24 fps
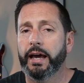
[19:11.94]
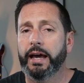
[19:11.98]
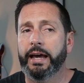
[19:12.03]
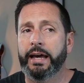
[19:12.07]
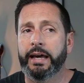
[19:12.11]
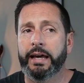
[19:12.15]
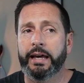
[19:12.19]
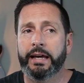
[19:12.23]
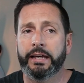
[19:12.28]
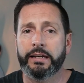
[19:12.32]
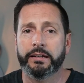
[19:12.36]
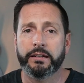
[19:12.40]

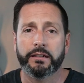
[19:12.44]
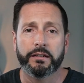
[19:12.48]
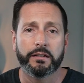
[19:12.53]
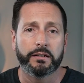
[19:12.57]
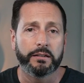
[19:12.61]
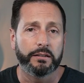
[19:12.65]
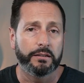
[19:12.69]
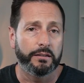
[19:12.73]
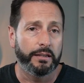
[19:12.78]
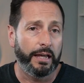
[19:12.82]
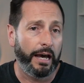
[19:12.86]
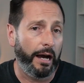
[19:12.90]
And
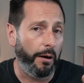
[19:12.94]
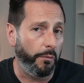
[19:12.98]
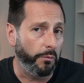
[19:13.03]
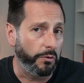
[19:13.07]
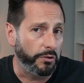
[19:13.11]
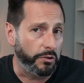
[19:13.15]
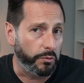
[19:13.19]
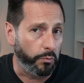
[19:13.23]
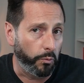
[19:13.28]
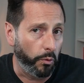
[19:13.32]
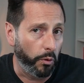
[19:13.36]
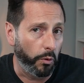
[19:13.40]
that
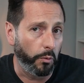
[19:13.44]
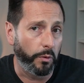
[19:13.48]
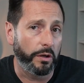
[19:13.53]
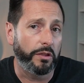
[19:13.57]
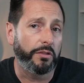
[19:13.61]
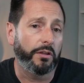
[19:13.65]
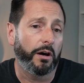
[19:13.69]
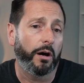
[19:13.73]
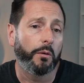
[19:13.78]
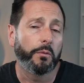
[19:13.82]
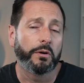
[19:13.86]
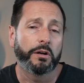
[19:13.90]
was where we
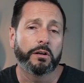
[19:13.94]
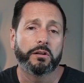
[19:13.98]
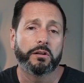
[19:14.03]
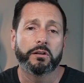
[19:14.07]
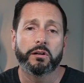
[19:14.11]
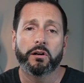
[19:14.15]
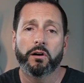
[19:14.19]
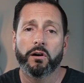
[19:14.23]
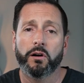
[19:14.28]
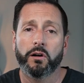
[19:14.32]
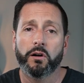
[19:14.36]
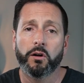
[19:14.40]
thought we were going
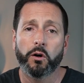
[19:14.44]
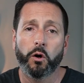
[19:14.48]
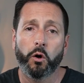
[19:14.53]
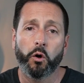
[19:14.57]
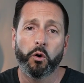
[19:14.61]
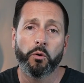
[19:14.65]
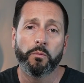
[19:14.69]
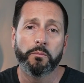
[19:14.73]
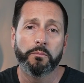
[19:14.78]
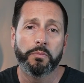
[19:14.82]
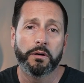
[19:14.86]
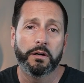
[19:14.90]
to call
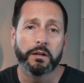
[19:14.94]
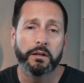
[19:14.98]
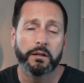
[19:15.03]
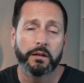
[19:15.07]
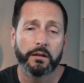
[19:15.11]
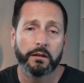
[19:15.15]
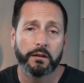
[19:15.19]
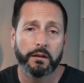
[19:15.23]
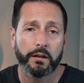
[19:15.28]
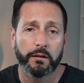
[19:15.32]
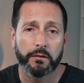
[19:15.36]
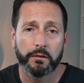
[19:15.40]
home. But
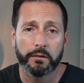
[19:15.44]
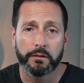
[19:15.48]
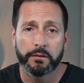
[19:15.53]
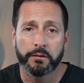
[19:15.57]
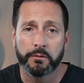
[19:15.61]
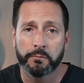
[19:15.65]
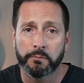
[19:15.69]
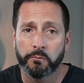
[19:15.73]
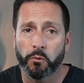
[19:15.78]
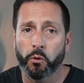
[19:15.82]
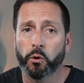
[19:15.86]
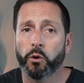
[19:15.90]
the
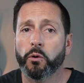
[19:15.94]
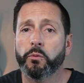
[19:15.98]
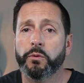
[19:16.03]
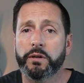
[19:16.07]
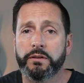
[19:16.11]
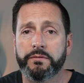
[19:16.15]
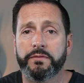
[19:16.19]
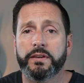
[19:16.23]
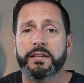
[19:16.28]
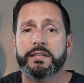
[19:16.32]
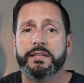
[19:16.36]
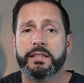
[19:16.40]
more
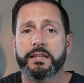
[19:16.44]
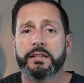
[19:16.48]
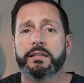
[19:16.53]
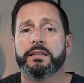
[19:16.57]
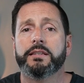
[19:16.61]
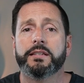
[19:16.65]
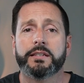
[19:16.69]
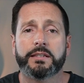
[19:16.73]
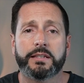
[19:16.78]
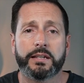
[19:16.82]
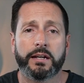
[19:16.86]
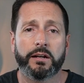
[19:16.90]
we visited
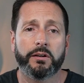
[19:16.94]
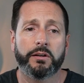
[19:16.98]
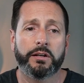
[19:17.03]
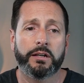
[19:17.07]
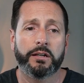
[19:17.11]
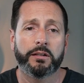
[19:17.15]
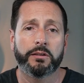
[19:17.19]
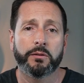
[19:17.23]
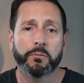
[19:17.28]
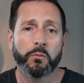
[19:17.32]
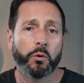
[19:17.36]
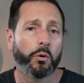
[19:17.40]
this
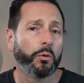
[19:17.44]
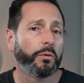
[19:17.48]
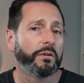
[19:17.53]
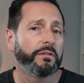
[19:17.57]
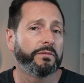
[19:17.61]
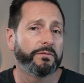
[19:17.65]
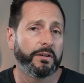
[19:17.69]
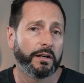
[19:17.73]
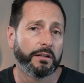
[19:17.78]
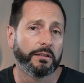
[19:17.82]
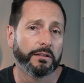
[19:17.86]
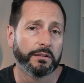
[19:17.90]
area, the more we
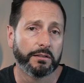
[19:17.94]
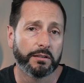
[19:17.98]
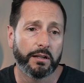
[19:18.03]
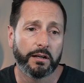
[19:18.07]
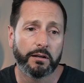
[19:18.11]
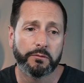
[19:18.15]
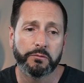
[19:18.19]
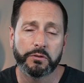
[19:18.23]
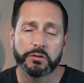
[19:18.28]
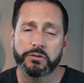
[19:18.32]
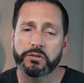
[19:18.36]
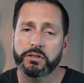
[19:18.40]
fell in
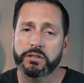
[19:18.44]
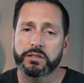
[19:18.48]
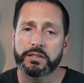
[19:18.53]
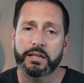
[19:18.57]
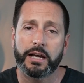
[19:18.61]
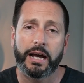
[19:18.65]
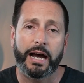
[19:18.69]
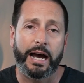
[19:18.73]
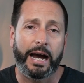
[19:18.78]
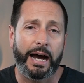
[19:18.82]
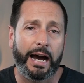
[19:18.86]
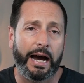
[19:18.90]
love with
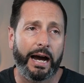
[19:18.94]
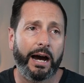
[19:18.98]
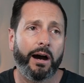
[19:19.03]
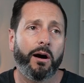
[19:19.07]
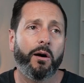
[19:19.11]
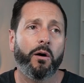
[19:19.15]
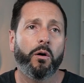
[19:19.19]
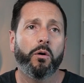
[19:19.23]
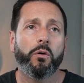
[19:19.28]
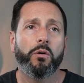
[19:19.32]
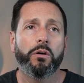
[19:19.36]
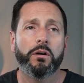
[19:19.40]
just
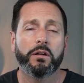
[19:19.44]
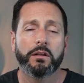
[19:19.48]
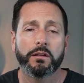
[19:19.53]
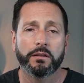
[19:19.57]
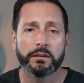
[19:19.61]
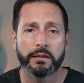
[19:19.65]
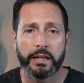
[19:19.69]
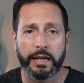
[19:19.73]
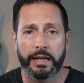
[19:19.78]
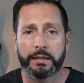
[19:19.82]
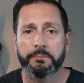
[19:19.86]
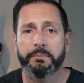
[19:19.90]
how
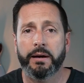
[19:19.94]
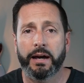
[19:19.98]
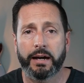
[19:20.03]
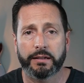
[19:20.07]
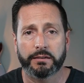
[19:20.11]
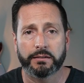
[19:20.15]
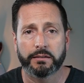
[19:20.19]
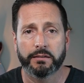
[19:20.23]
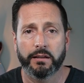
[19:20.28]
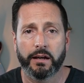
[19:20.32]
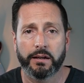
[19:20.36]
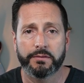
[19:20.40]
laid
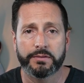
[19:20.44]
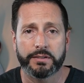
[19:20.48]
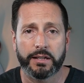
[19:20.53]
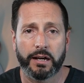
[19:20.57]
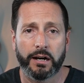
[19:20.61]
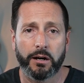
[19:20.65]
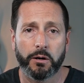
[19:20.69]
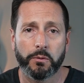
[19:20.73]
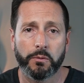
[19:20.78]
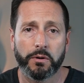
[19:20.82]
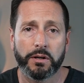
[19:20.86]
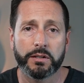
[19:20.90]
back the
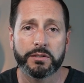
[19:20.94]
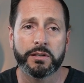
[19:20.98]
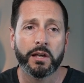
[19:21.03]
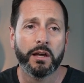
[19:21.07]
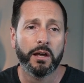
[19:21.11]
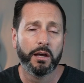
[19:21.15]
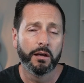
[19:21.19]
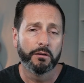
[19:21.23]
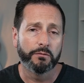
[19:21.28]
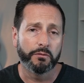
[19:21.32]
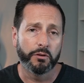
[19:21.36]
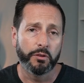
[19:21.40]
lifestyle was.
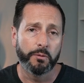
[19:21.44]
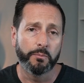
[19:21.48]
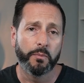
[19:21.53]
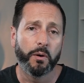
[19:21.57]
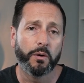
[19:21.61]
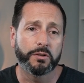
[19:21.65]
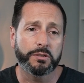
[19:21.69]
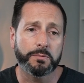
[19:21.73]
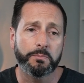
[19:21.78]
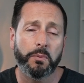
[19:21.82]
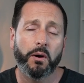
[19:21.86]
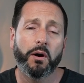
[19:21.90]
For the
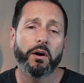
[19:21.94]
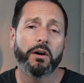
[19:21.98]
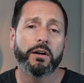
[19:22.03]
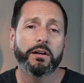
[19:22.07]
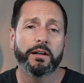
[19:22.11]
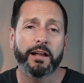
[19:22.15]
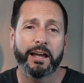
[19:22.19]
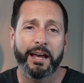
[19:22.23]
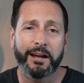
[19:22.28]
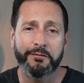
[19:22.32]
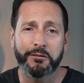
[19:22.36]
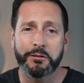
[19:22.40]
most
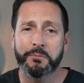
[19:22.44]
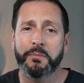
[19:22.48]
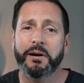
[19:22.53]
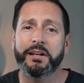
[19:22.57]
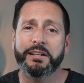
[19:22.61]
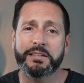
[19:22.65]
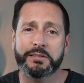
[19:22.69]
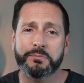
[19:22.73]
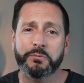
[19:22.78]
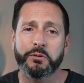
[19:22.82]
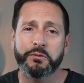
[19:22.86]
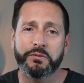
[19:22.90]
part,
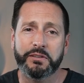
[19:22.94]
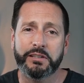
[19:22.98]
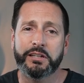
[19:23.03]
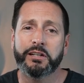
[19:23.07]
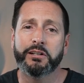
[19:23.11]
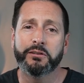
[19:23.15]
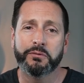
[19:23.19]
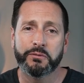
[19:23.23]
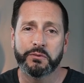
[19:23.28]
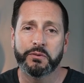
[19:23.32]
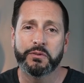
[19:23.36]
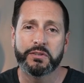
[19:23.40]
everybody's moving
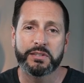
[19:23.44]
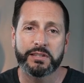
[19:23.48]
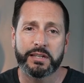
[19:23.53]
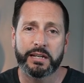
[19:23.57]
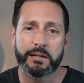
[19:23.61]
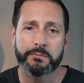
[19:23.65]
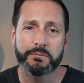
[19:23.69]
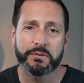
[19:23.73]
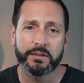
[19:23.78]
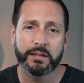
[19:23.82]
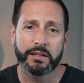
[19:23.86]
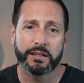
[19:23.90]
here for the
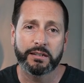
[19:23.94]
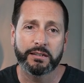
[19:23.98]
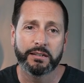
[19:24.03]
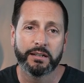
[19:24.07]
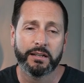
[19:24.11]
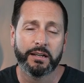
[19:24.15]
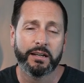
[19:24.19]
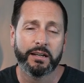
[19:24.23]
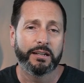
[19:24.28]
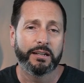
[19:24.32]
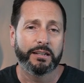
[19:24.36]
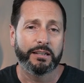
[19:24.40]
same thing.
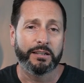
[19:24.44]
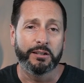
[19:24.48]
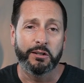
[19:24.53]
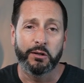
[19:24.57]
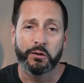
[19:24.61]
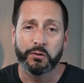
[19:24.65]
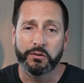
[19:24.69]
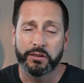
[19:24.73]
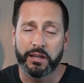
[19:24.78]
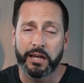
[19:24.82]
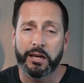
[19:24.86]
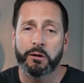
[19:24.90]
You
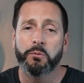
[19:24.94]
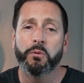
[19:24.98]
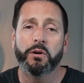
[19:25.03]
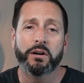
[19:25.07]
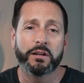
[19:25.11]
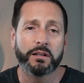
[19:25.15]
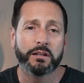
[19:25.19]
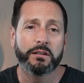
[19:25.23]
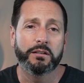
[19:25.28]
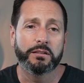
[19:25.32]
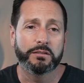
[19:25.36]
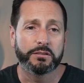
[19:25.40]
know, they
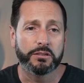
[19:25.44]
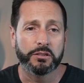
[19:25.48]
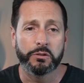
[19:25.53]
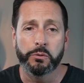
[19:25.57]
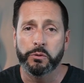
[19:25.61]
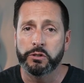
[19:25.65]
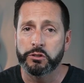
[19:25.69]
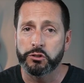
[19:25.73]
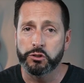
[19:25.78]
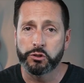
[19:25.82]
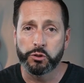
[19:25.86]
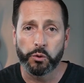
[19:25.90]
want it
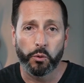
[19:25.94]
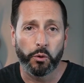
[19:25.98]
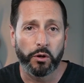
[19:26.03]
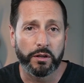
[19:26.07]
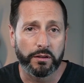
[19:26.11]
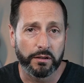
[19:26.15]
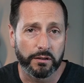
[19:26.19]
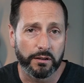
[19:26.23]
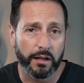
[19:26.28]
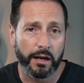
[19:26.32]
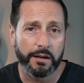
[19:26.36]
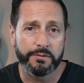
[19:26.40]
to enjoy
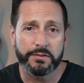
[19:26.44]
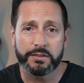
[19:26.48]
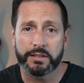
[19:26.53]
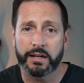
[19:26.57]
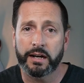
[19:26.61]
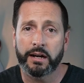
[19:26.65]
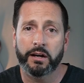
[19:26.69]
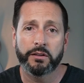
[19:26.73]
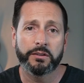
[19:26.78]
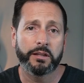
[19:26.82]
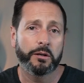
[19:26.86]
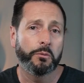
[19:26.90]
the
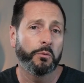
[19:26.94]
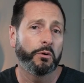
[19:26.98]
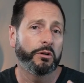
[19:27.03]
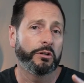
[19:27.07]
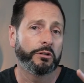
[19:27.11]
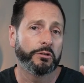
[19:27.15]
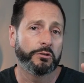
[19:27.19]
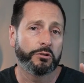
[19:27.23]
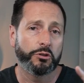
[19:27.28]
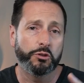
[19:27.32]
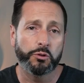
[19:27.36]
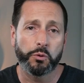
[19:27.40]
lifestyle. They want
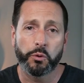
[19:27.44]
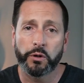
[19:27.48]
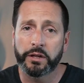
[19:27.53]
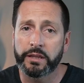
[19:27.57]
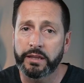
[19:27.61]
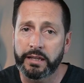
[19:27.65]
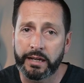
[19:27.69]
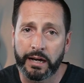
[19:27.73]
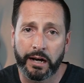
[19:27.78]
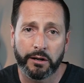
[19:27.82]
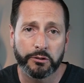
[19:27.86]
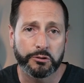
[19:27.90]
to enjoy
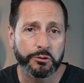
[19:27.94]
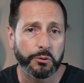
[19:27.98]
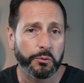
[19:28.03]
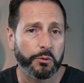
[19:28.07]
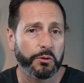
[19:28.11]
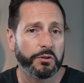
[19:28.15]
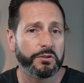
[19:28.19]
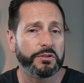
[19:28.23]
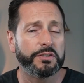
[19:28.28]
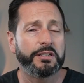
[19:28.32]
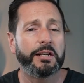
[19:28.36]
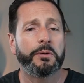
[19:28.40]
the
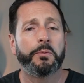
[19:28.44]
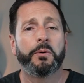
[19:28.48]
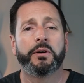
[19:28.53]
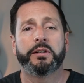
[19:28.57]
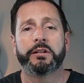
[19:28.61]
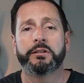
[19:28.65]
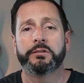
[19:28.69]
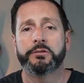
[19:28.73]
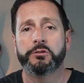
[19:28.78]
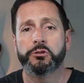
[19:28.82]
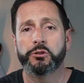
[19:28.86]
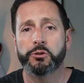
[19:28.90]
outdoors. They
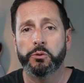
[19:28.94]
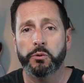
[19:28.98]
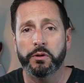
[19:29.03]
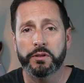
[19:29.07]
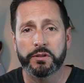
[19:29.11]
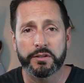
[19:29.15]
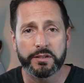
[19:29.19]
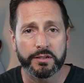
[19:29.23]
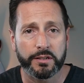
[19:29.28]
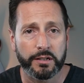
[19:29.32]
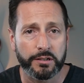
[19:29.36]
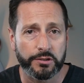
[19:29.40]
want to enjoy
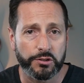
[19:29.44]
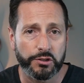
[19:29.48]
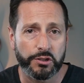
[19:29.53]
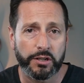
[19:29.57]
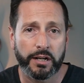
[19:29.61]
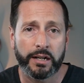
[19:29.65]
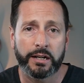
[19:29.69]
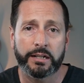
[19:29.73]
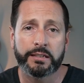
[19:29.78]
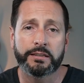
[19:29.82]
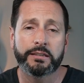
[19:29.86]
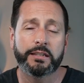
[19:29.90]
the
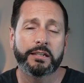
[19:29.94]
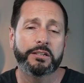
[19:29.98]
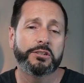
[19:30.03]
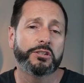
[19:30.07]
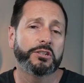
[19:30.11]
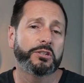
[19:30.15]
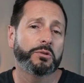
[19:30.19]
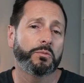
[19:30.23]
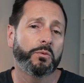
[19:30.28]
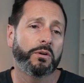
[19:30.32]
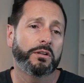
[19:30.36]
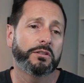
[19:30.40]
sunshine. They
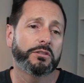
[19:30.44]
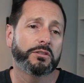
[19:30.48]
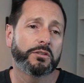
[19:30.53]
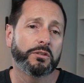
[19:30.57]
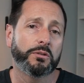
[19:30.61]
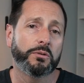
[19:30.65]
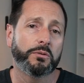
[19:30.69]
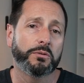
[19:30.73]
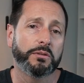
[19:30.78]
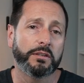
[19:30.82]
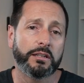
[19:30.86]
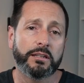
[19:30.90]
just want
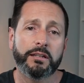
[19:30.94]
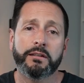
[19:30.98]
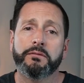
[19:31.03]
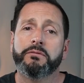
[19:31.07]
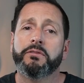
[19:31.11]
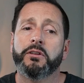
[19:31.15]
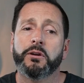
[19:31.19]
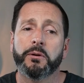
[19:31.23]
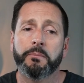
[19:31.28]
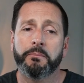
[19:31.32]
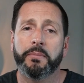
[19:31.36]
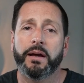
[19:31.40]
to live
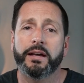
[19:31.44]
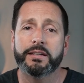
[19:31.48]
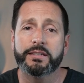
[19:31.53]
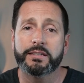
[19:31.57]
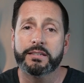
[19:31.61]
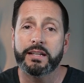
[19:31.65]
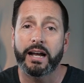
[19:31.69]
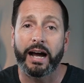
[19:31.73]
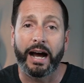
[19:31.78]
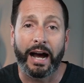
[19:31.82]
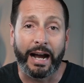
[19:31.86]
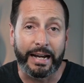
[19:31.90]
their
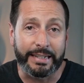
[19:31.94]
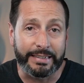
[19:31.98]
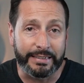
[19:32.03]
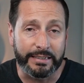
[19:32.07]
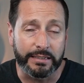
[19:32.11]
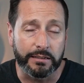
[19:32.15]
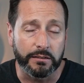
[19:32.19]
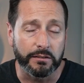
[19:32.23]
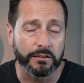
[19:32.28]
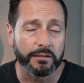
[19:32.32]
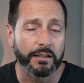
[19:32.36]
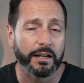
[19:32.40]
best
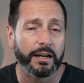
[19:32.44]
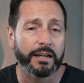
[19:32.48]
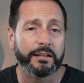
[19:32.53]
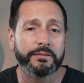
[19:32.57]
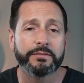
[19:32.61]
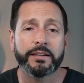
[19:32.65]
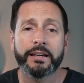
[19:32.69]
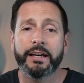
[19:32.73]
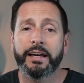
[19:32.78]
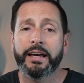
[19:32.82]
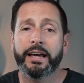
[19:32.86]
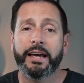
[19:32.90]
ideal
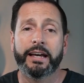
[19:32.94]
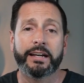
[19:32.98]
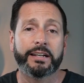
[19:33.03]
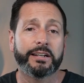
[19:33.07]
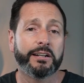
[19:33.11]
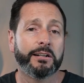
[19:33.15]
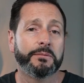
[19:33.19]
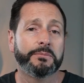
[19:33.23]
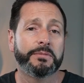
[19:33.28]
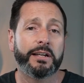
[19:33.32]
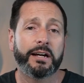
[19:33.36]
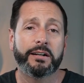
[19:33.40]
life and
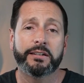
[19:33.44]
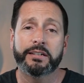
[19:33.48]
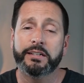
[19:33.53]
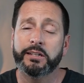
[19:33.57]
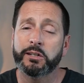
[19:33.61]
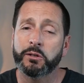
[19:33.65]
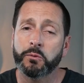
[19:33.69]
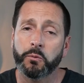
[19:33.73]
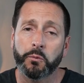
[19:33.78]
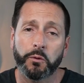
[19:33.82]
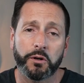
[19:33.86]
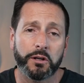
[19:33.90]
come down
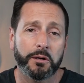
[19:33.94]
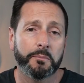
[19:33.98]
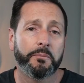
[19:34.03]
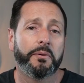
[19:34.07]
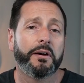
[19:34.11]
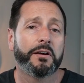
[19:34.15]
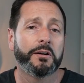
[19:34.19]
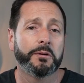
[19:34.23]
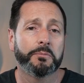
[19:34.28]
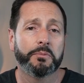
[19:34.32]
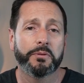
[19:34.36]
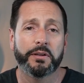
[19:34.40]
here, and what a
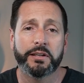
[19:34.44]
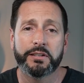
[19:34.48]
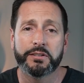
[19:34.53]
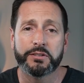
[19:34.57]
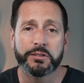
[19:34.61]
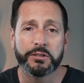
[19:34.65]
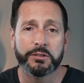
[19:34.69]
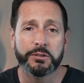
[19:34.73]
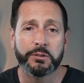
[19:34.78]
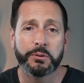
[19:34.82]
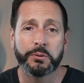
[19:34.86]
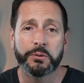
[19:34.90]
better place
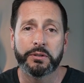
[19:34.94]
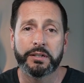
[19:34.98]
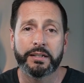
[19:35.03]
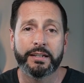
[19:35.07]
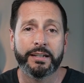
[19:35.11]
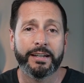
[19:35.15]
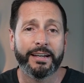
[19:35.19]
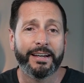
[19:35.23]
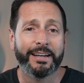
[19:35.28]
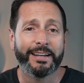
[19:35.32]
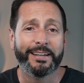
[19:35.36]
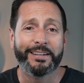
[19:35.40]
to do it,
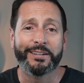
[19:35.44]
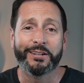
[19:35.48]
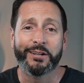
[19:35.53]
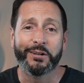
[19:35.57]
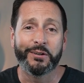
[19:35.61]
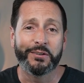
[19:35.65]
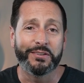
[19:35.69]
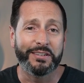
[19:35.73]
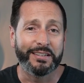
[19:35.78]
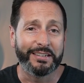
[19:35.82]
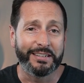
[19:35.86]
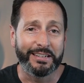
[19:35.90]
you
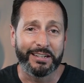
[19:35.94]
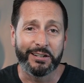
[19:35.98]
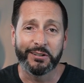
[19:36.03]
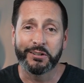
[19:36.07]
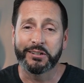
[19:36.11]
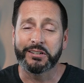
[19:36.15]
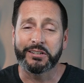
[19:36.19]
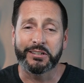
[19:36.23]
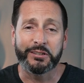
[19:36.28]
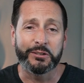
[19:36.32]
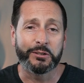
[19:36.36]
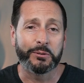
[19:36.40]
know, than here
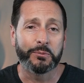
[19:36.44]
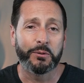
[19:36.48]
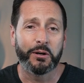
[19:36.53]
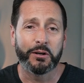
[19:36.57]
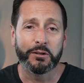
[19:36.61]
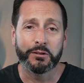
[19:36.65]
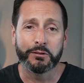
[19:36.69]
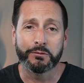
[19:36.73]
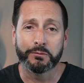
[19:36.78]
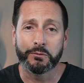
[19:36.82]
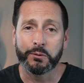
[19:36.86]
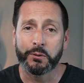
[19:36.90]
in
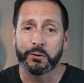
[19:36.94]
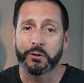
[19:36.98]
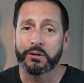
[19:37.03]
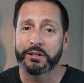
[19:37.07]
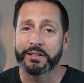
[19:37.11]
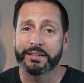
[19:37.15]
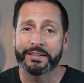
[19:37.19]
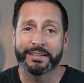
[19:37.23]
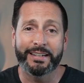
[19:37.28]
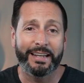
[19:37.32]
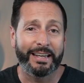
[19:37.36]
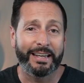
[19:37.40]
Clearwater, Florida.